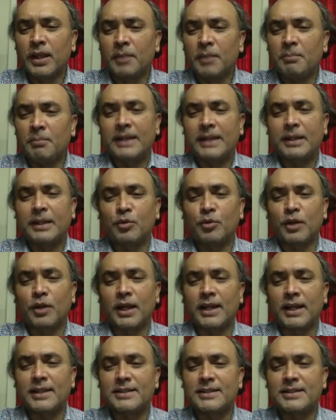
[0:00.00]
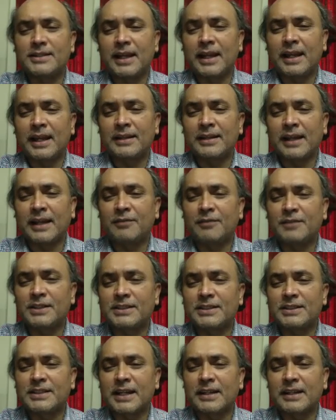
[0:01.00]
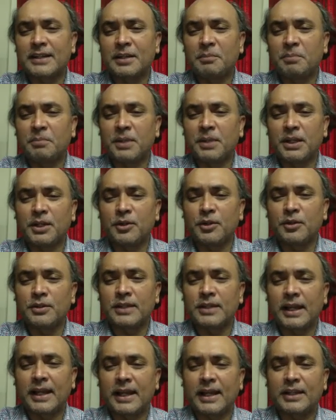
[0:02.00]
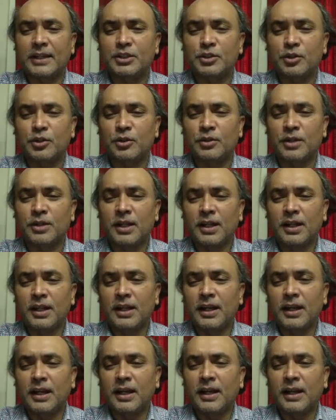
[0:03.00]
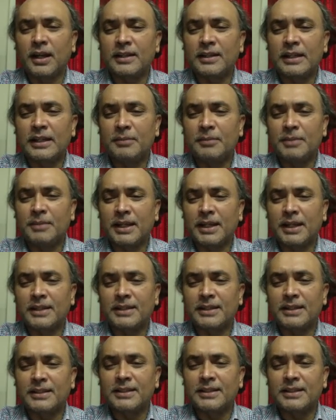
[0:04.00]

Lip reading: metabolized, and after certain period the action eliminated.